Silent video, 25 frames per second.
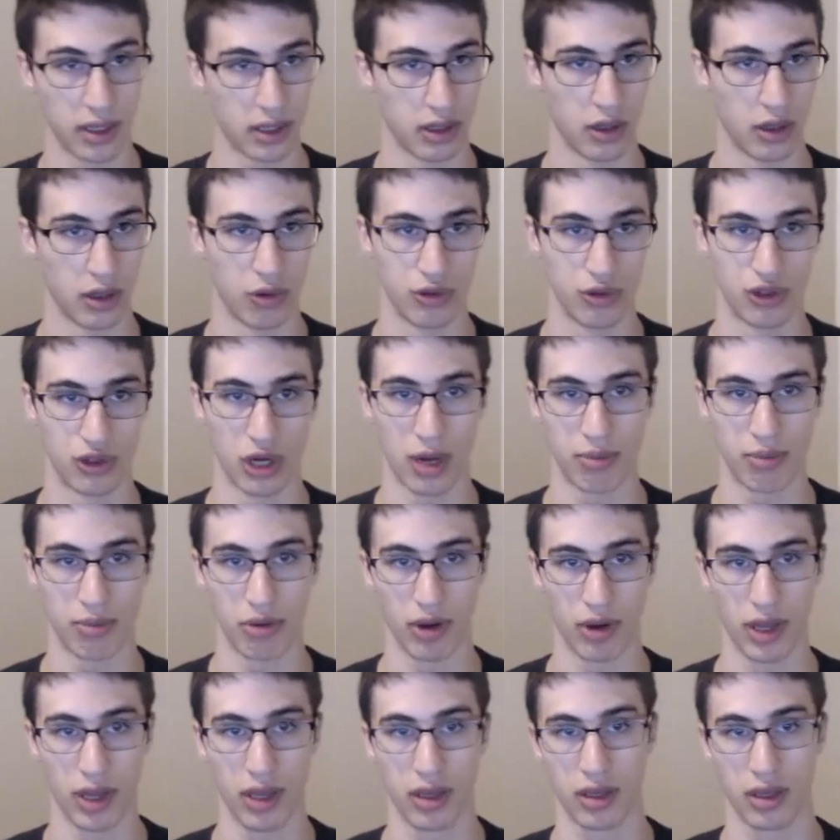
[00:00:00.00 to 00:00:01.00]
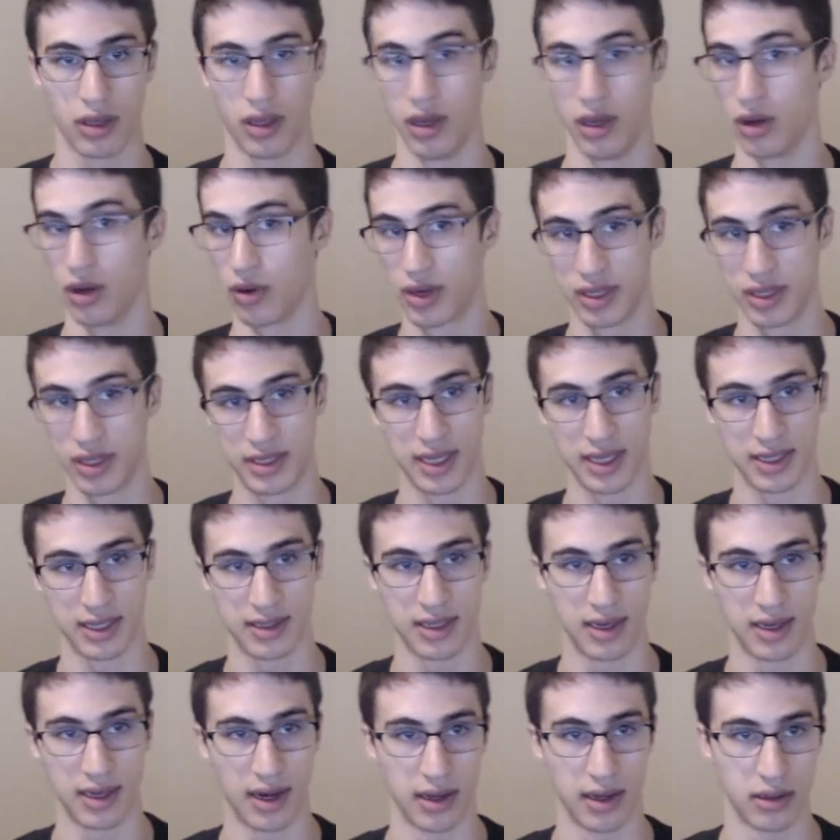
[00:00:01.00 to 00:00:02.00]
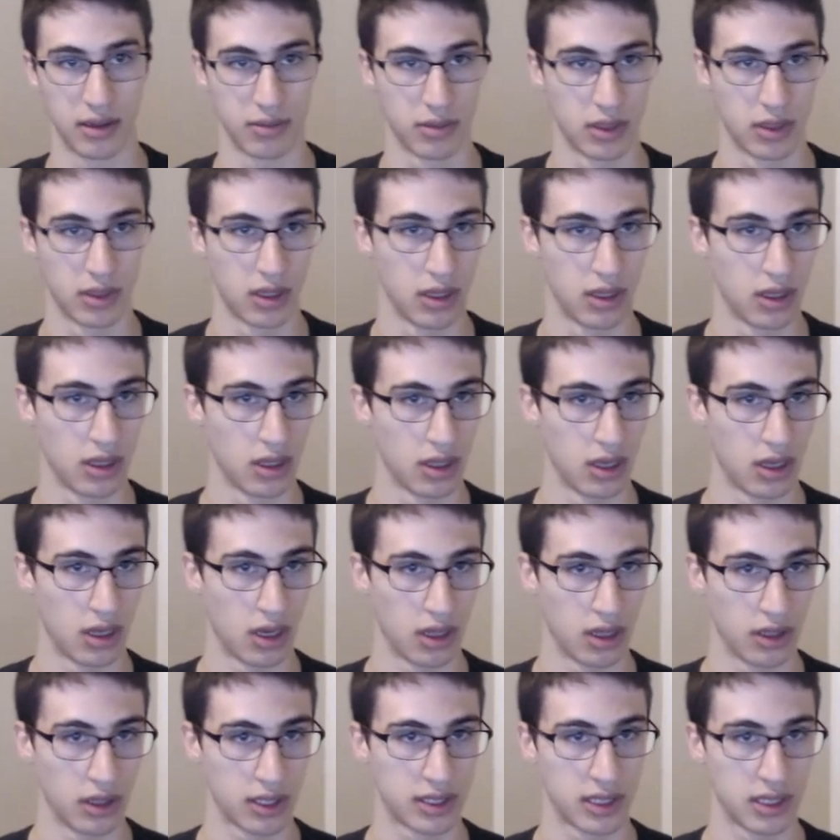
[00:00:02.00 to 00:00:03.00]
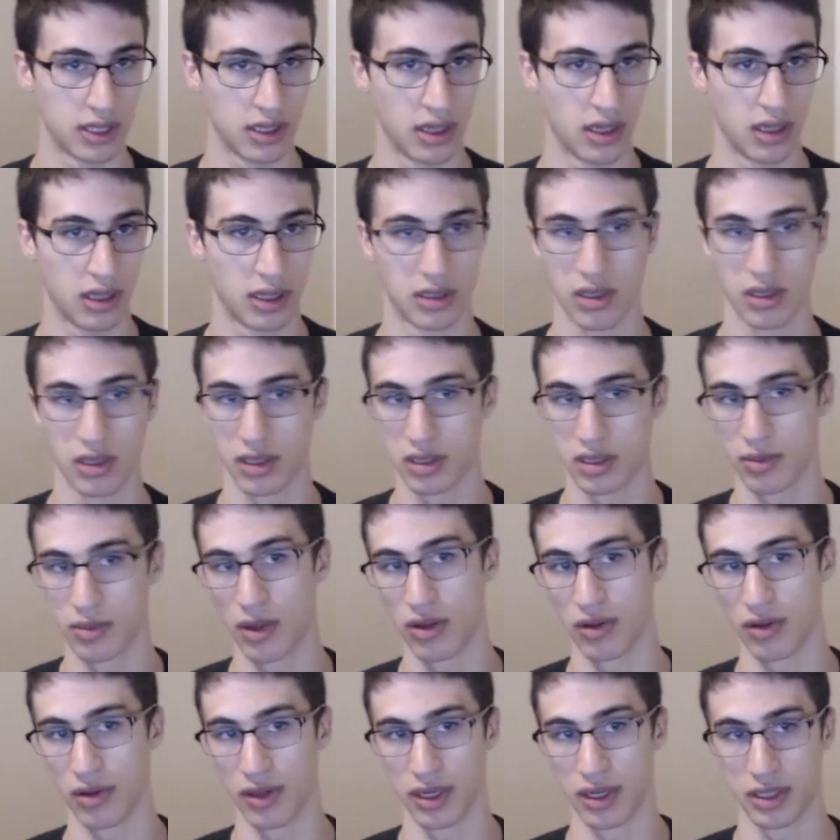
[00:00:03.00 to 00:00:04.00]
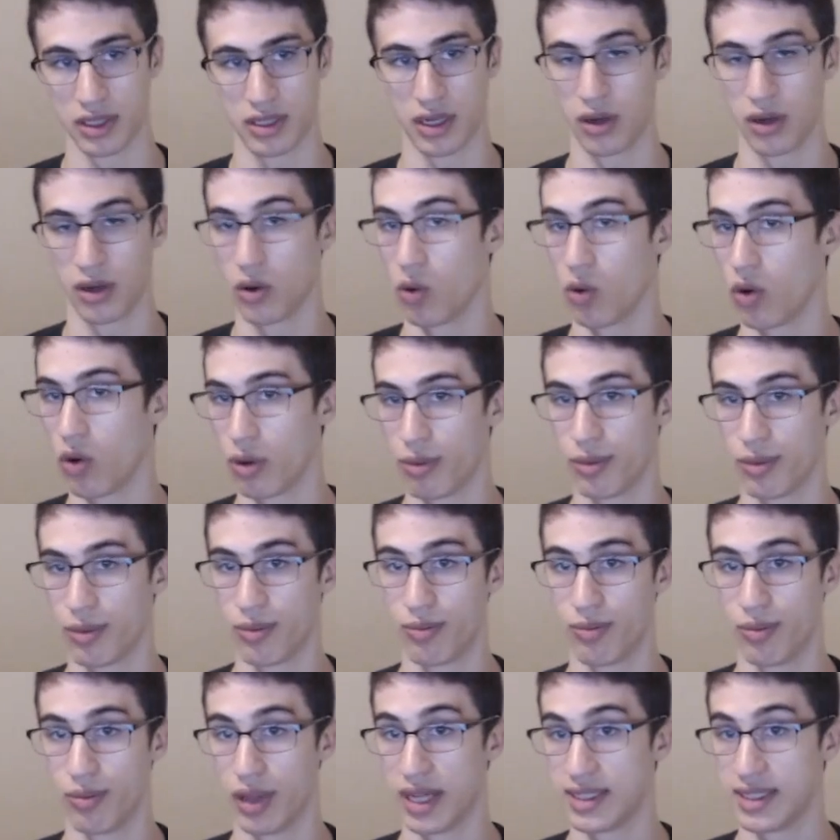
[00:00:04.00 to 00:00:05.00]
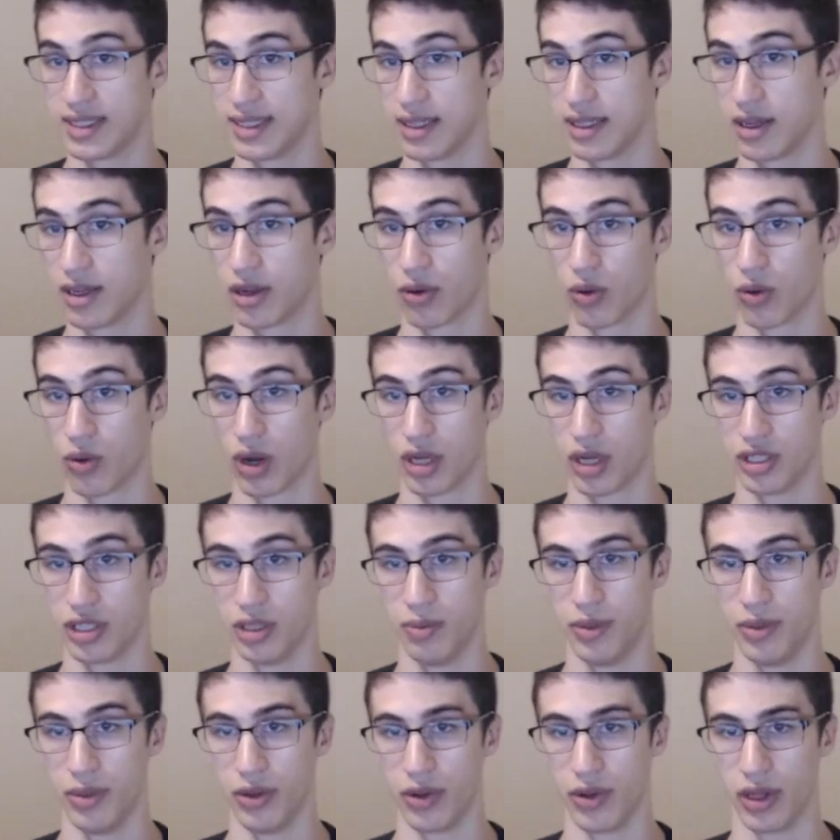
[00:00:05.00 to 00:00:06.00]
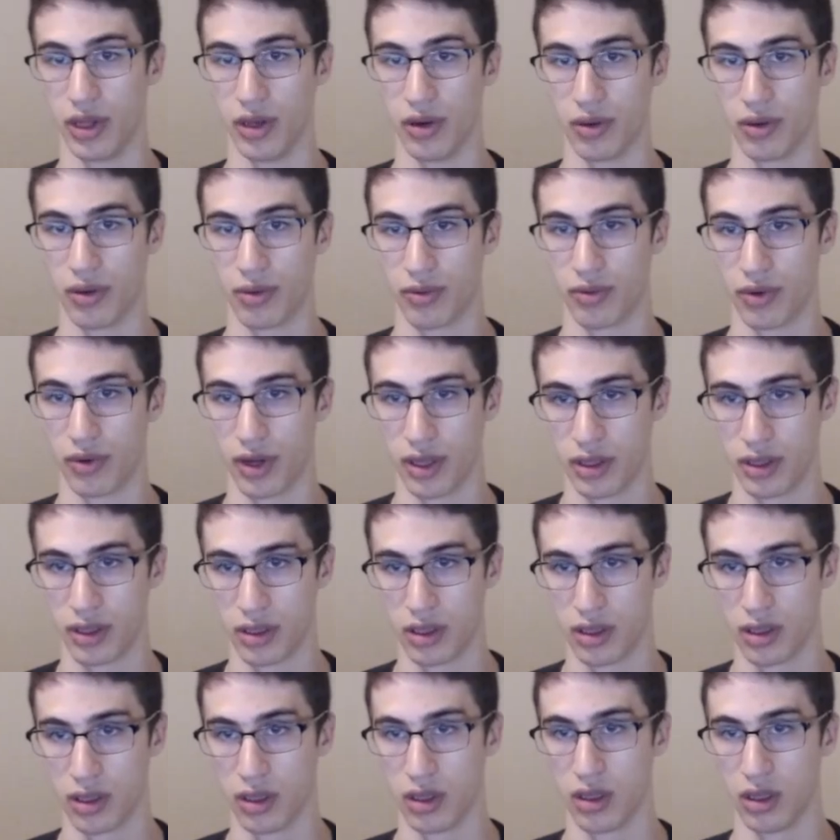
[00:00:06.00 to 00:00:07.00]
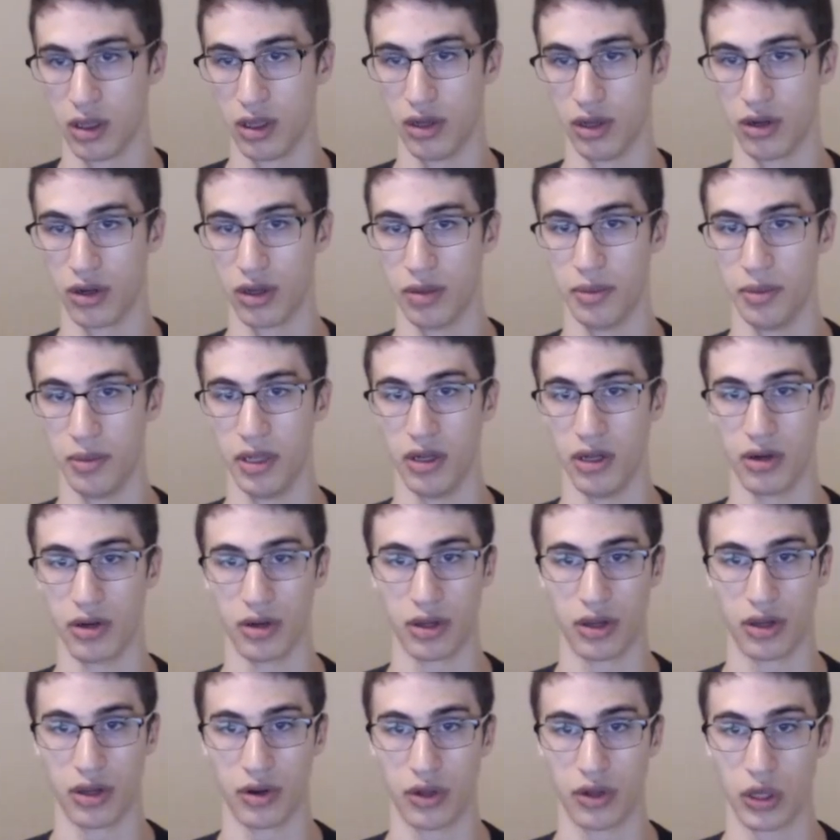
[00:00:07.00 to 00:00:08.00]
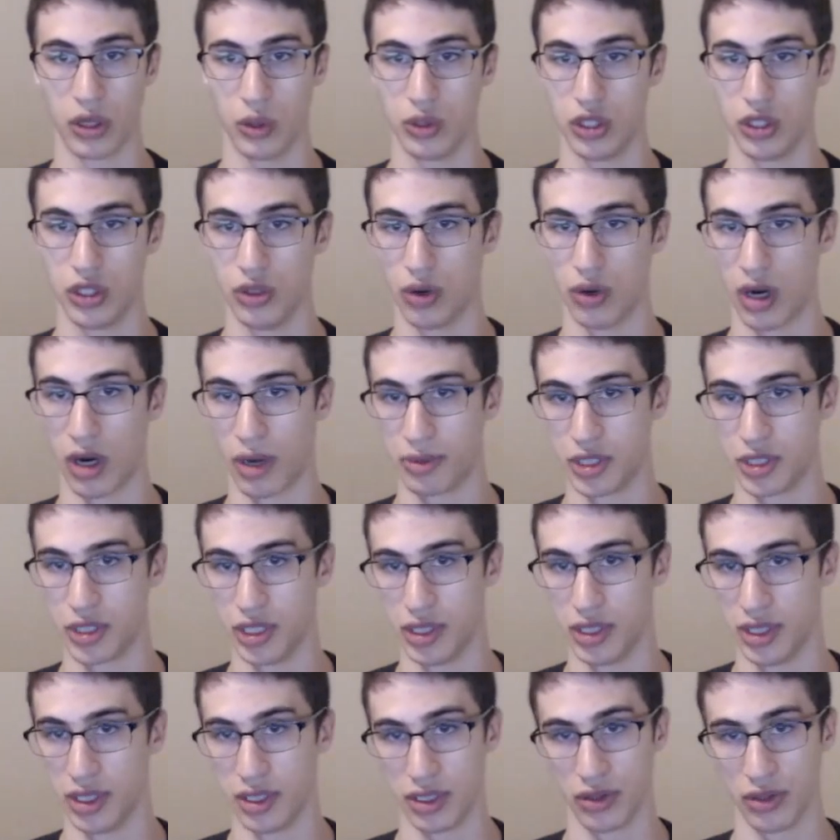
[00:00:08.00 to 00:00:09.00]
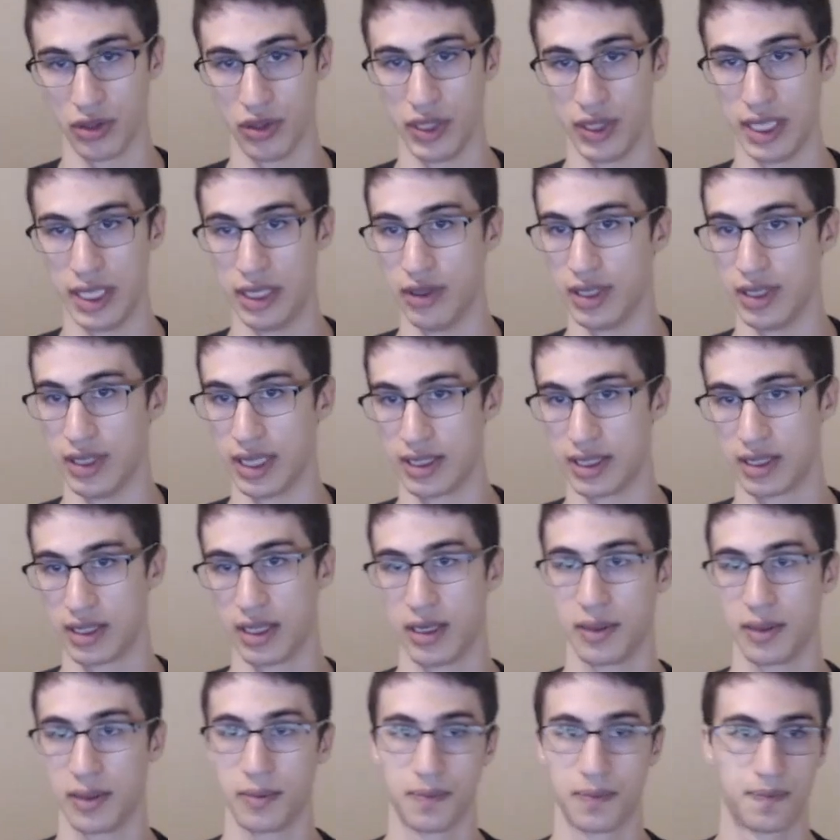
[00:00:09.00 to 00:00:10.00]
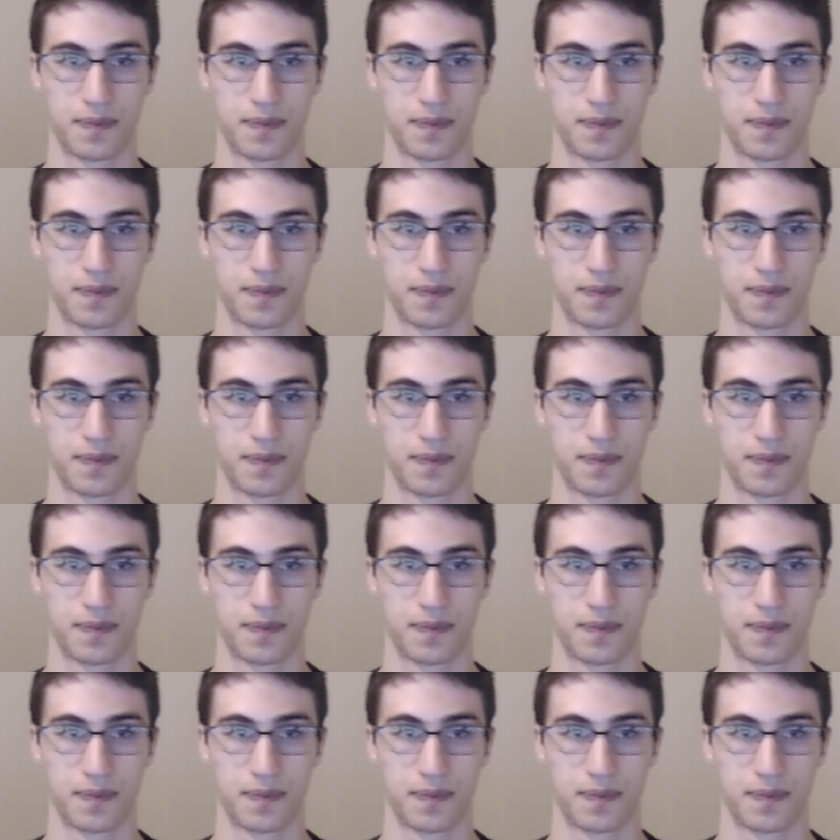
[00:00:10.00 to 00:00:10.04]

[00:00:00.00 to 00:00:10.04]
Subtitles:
low drop rate, contested item. Let's look at some other things, like what about Blessed Karaji Pukio, right? You're going to be your go-to option until you get your Death Sting.